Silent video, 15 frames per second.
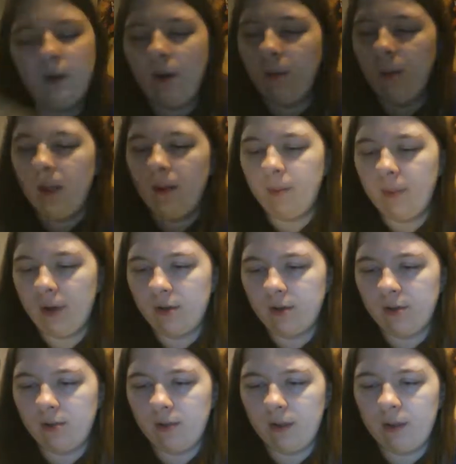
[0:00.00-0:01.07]
me on a
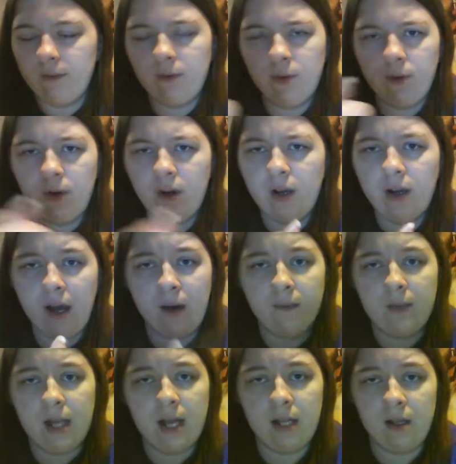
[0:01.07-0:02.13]
personal level, you already know
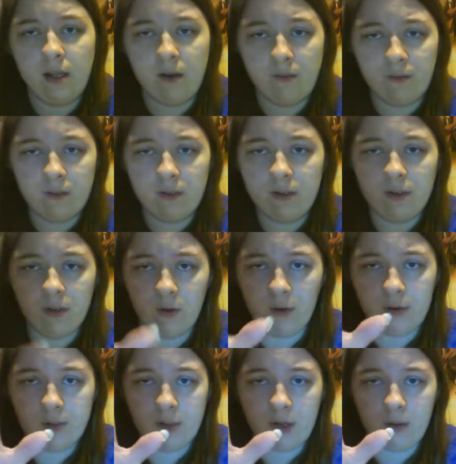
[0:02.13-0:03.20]
that I love
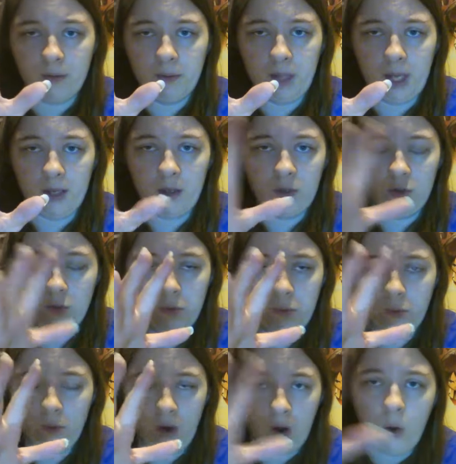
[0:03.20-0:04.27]
Naruto. Like,
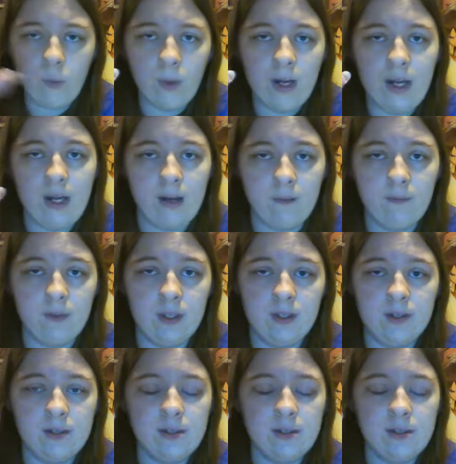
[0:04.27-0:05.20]
you already know this.